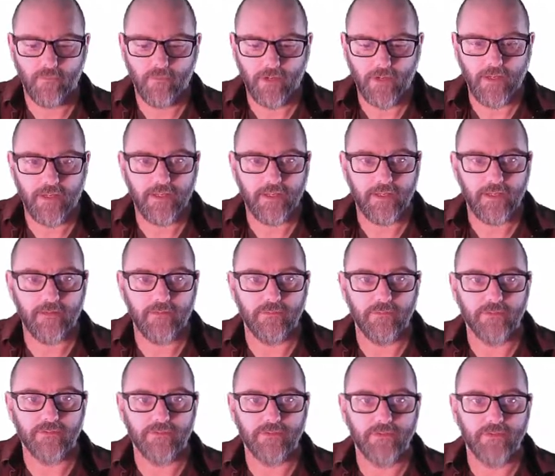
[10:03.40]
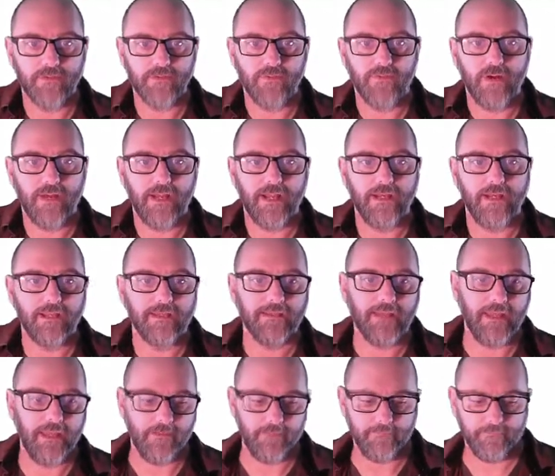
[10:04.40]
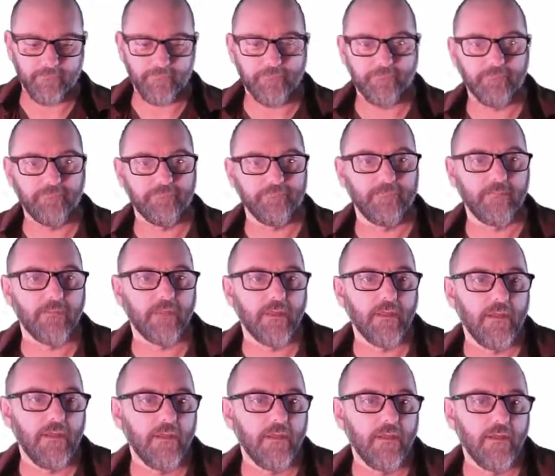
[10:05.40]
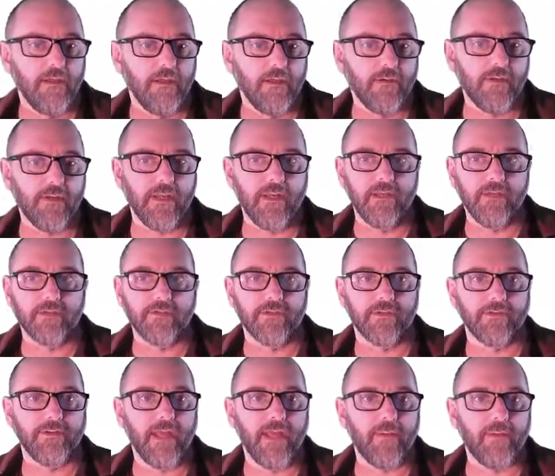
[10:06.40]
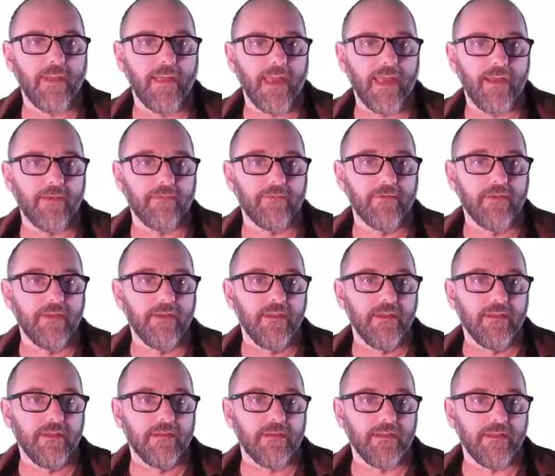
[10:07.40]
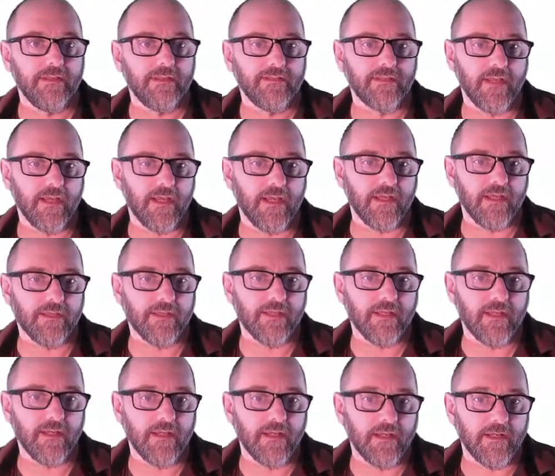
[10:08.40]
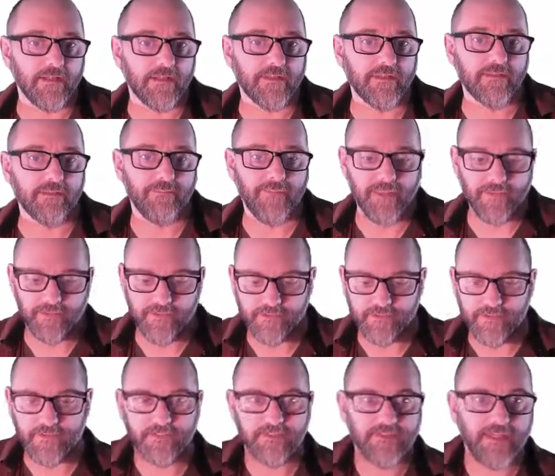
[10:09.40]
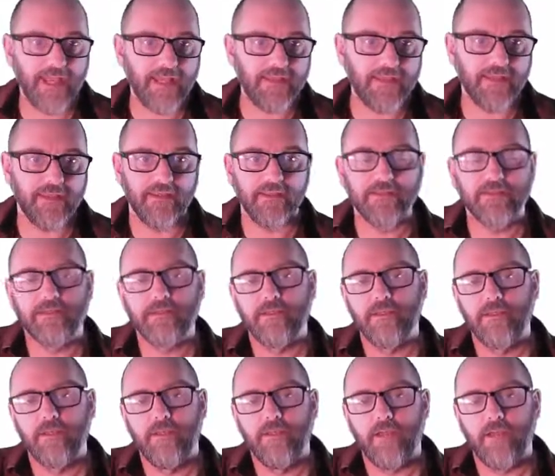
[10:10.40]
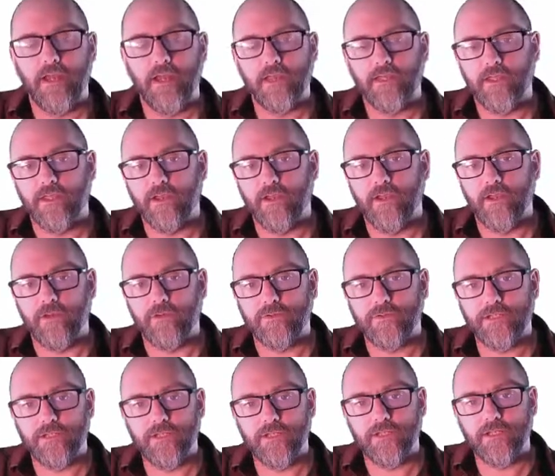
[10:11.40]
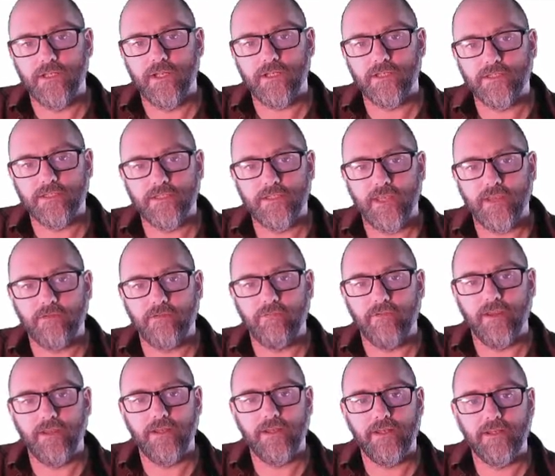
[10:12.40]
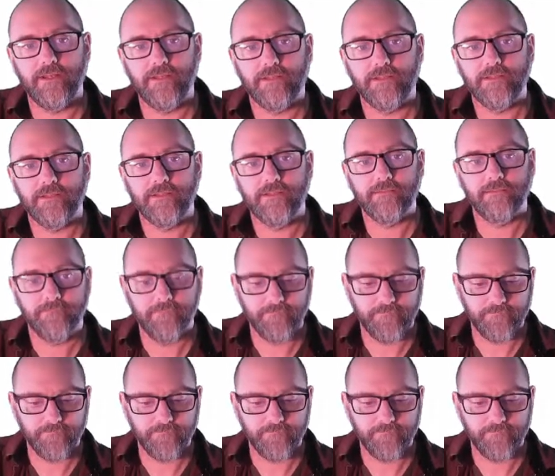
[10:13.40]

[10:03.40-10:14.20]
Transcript: y equals new y, like that. Okay, so now we have these methods that set things. I can go d.setRadius